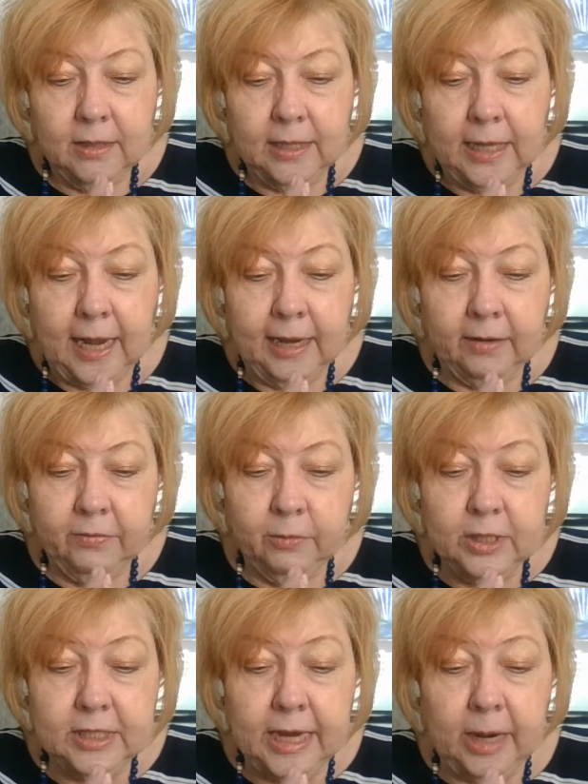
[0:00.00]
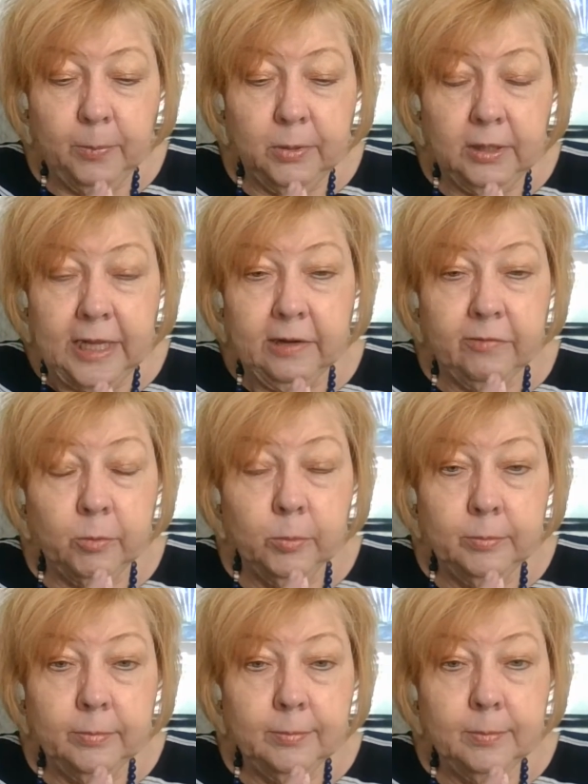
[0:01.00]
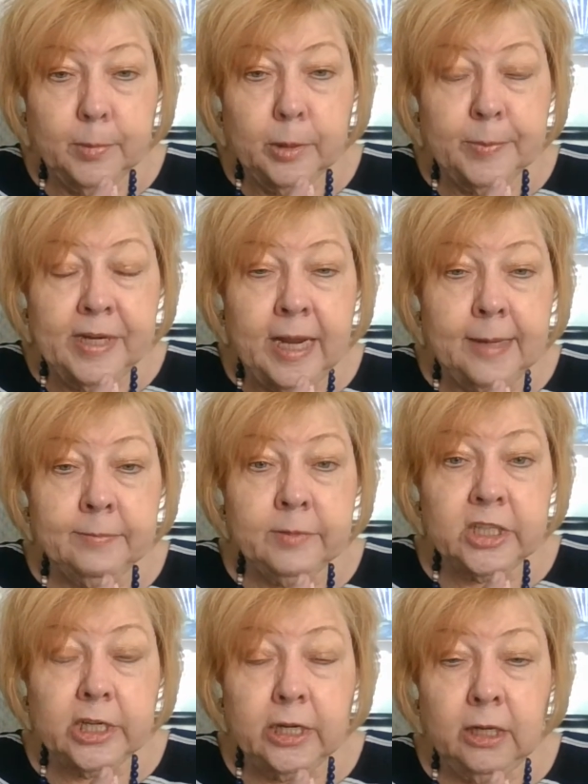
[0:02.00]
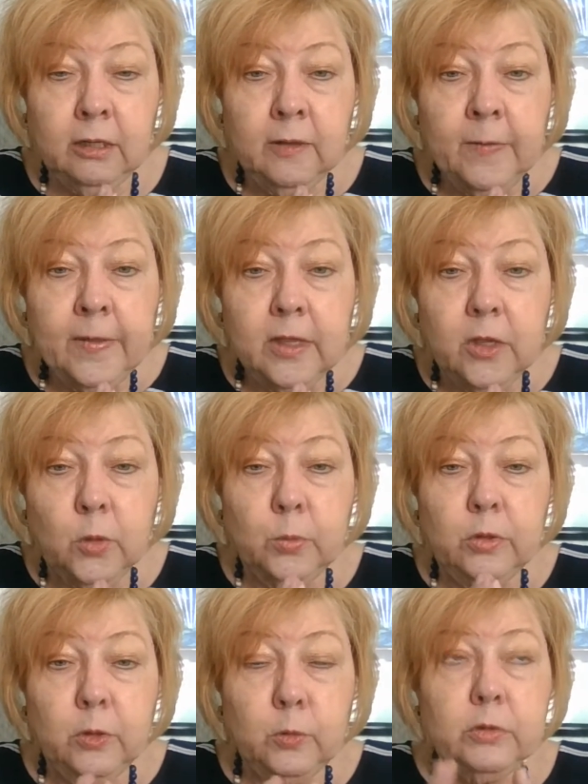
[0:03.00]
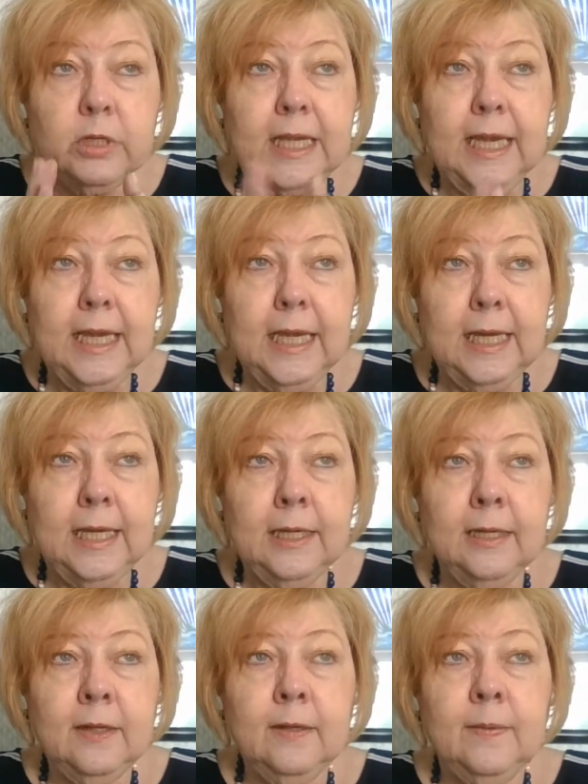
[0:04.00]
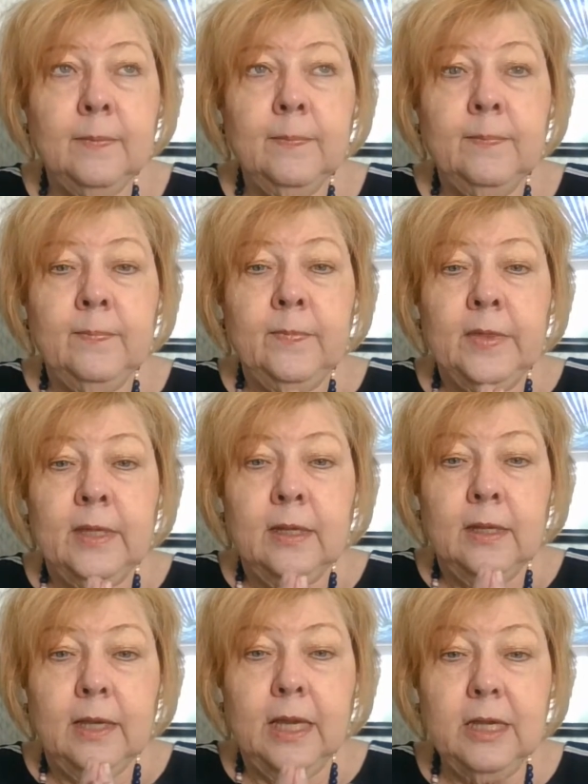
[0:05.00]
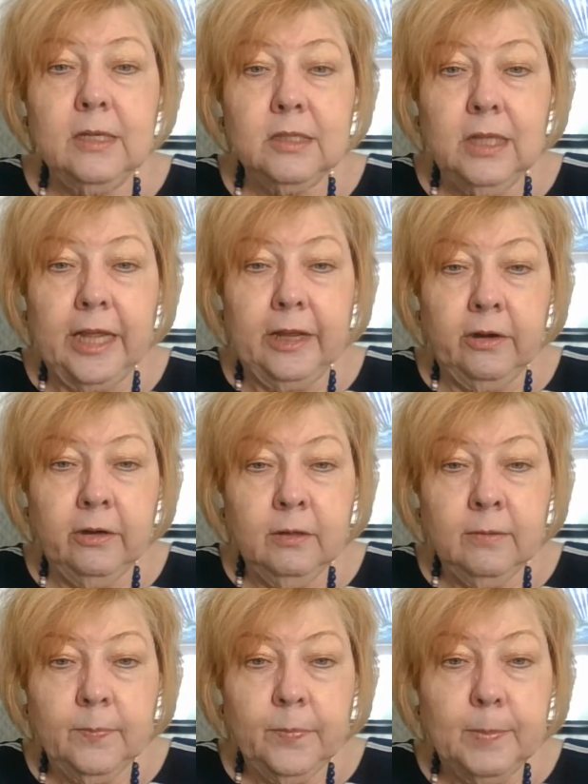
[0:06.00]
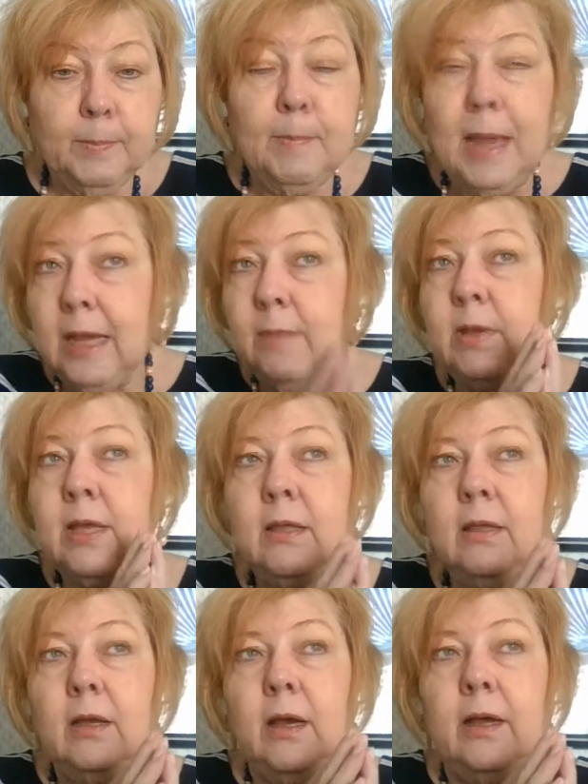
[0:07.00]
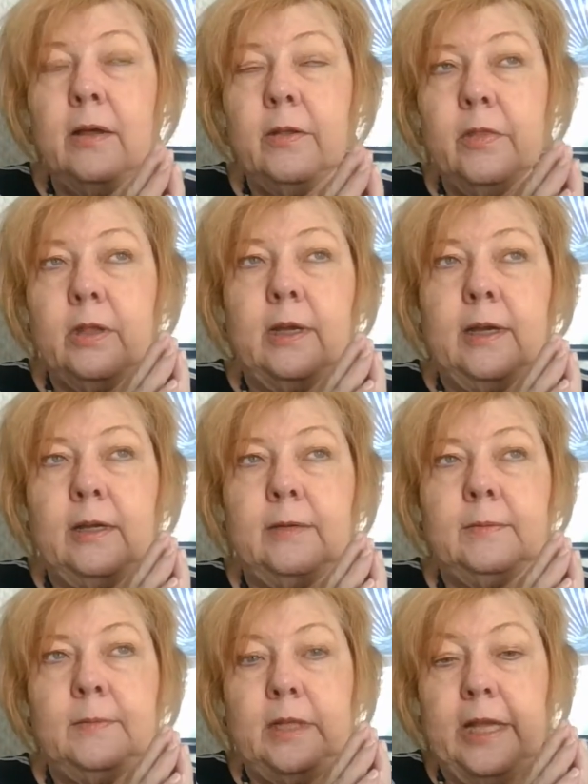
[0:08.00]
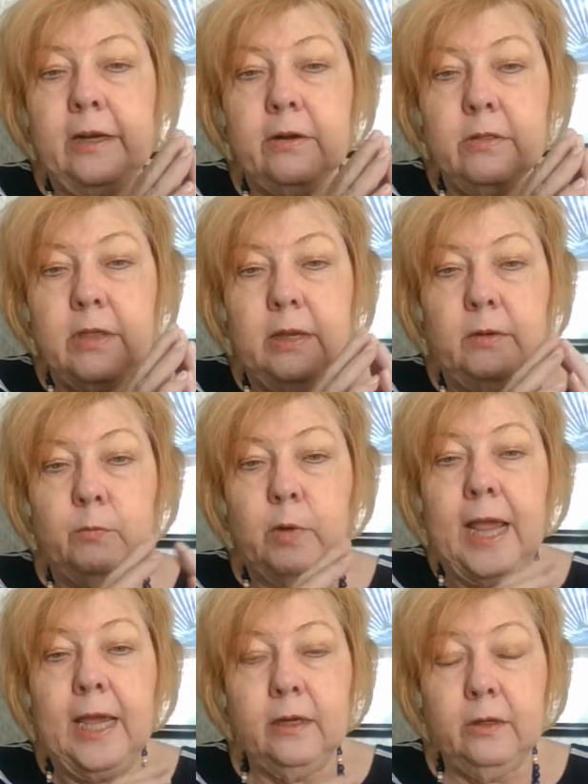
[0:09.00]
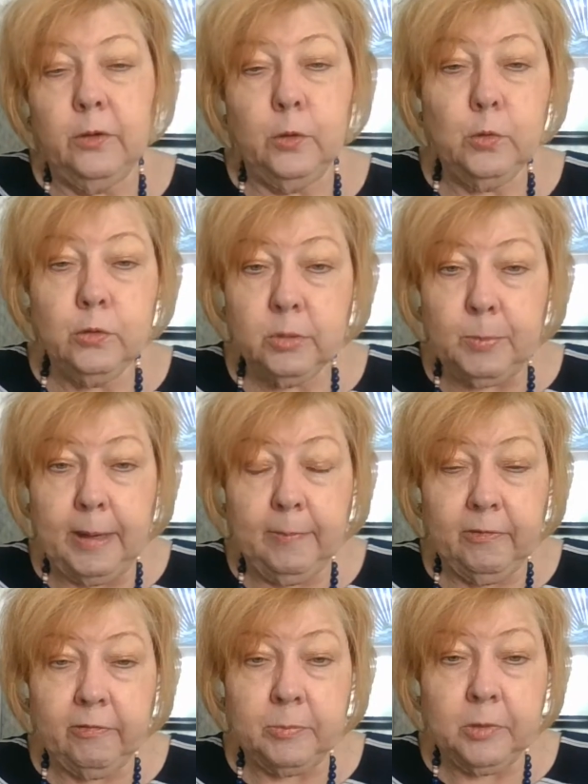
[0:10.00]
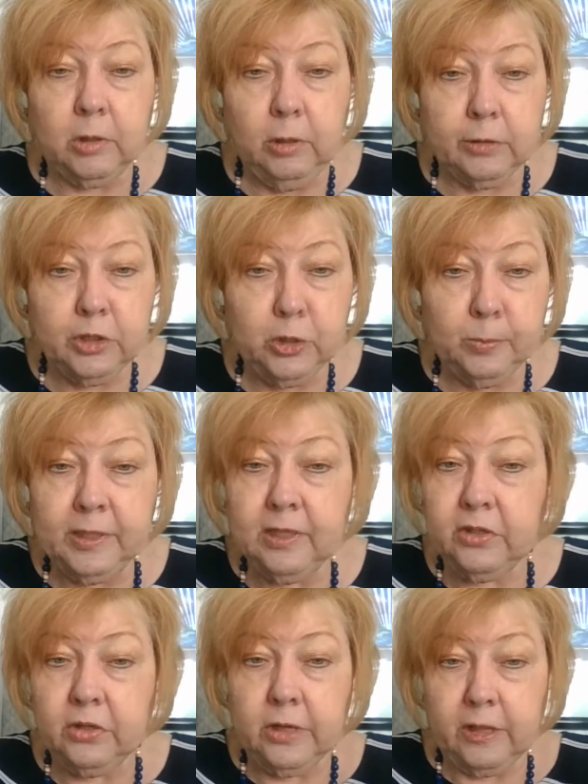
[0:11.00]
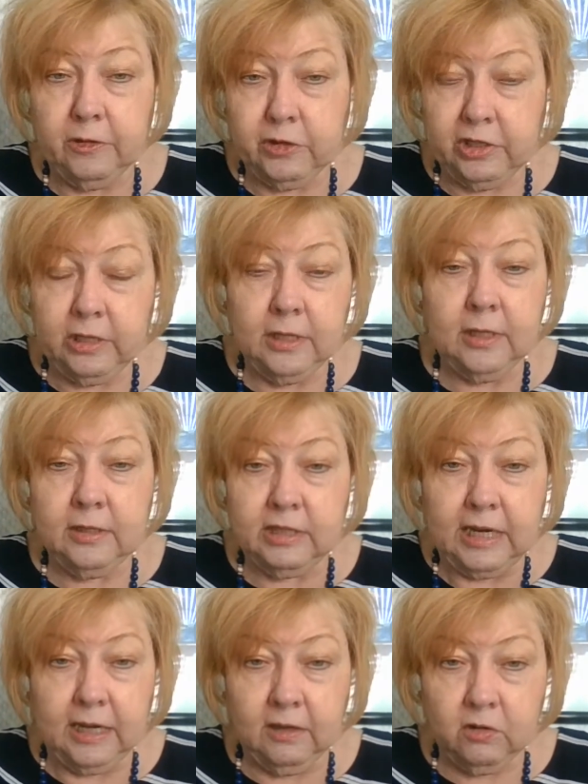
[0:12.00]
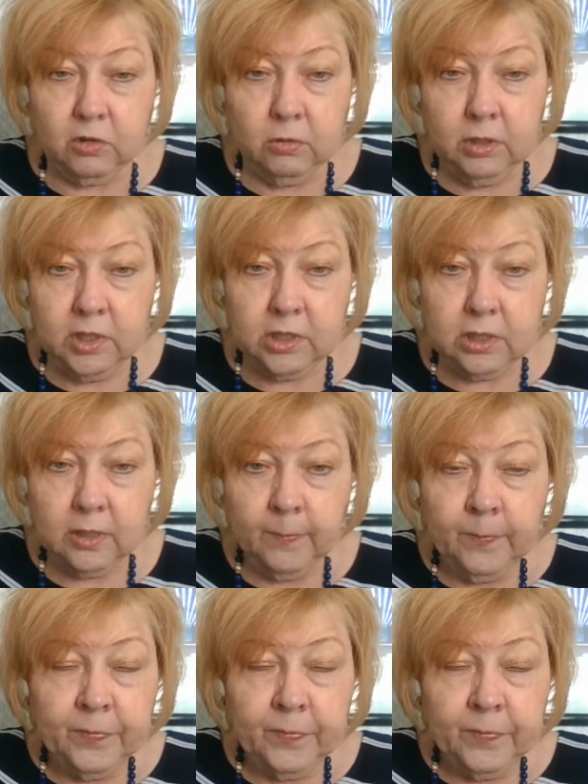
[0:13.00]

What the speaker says: Like, for example, a letter from Birmingham jail, you would use King's letter. Maybe the letter that ran in a newspaper from the clergyman is another second source.